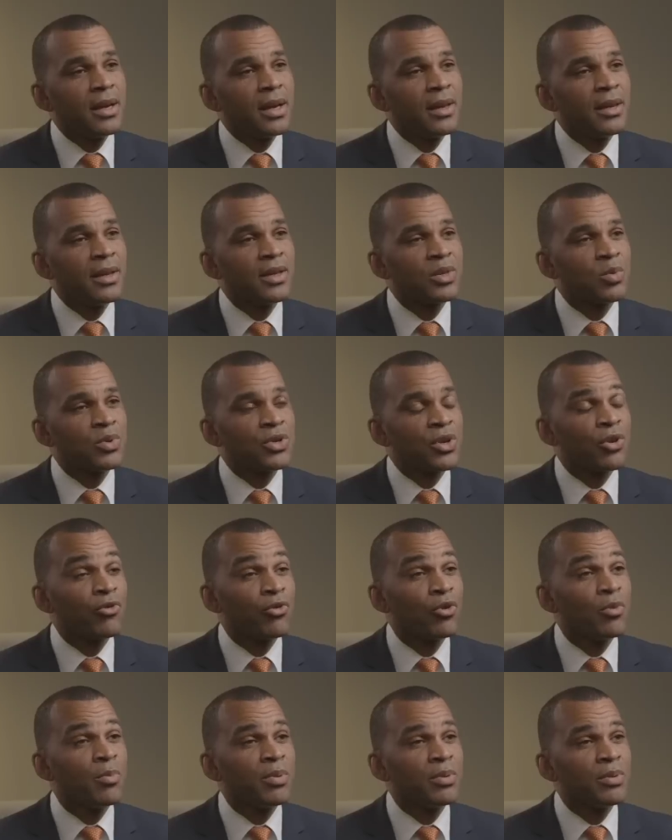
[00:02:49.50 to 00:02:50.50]
This was a
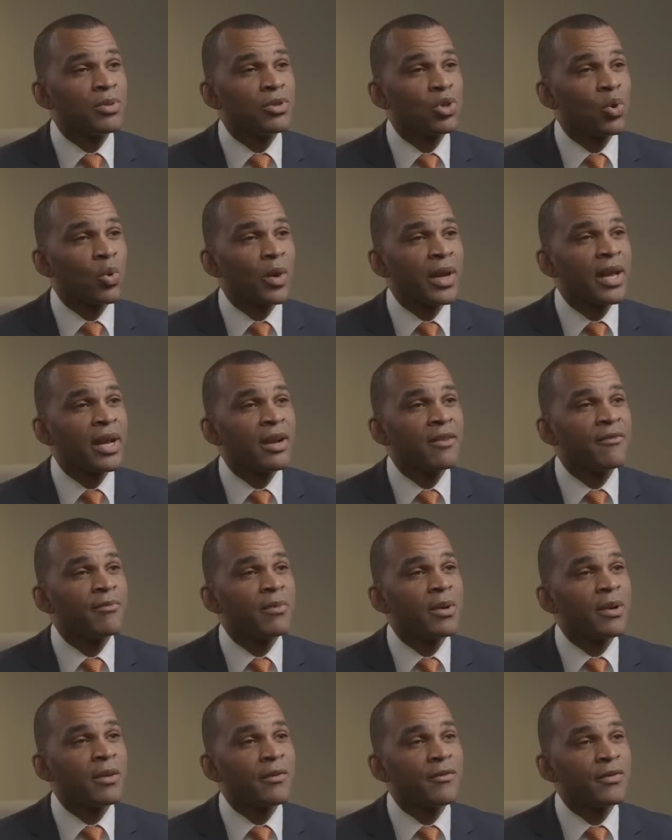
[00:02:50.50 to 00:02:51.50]
group joining of
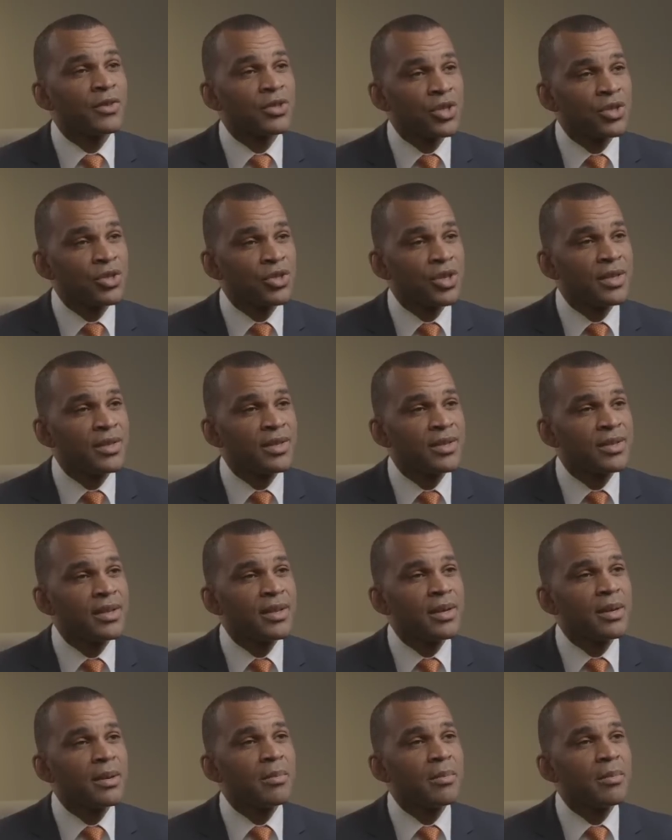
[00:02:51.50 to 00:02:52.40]
physicians,